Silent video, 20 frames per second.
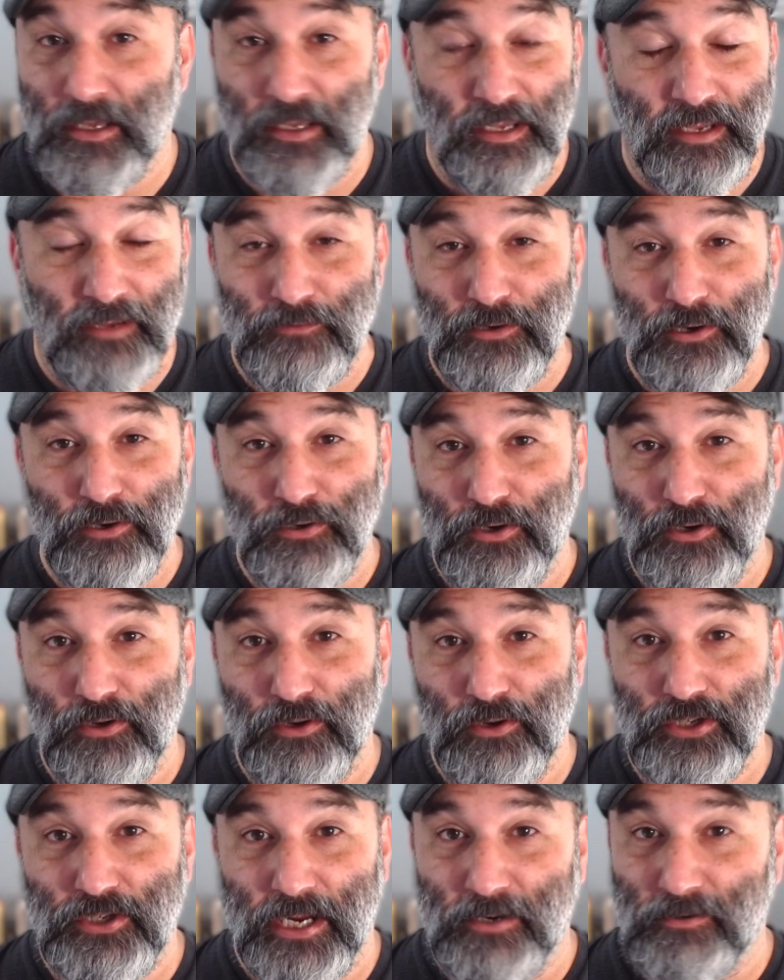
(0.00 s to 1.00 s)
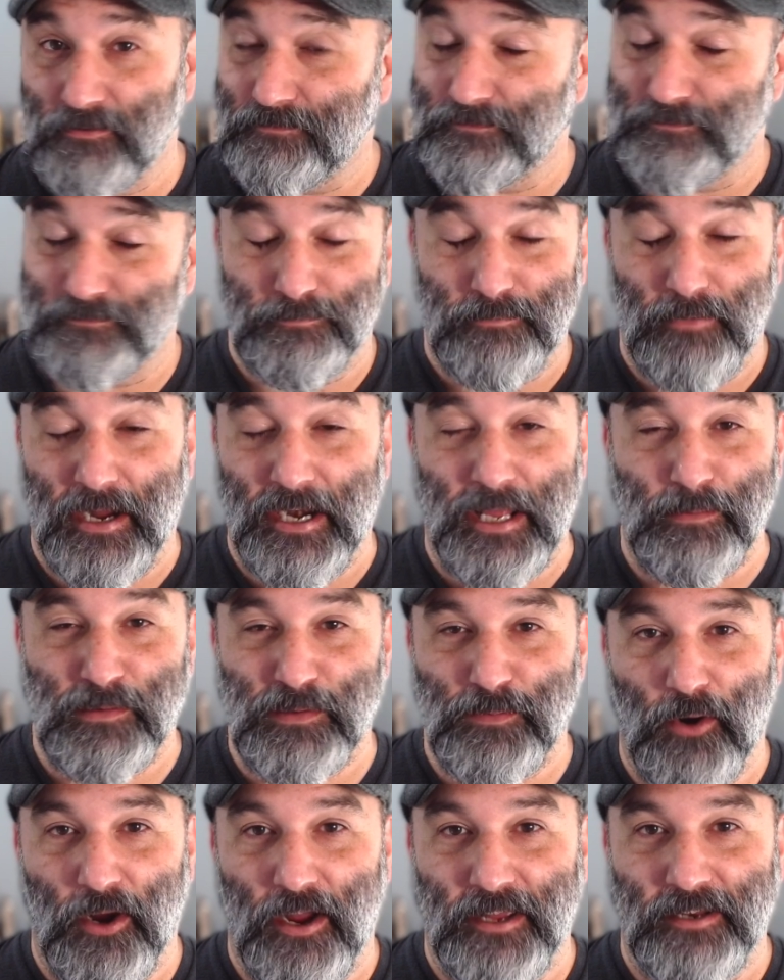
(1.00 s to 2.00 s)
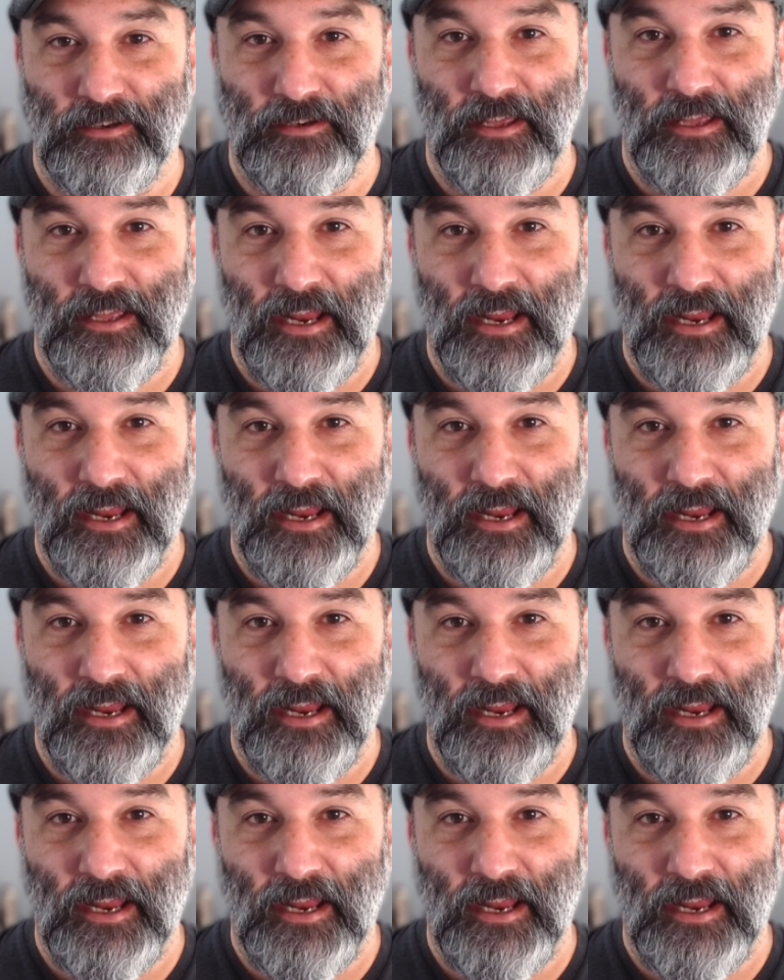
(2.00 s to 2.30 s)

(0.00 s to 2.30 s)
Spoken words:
If you're new to the channel, my name's Brian,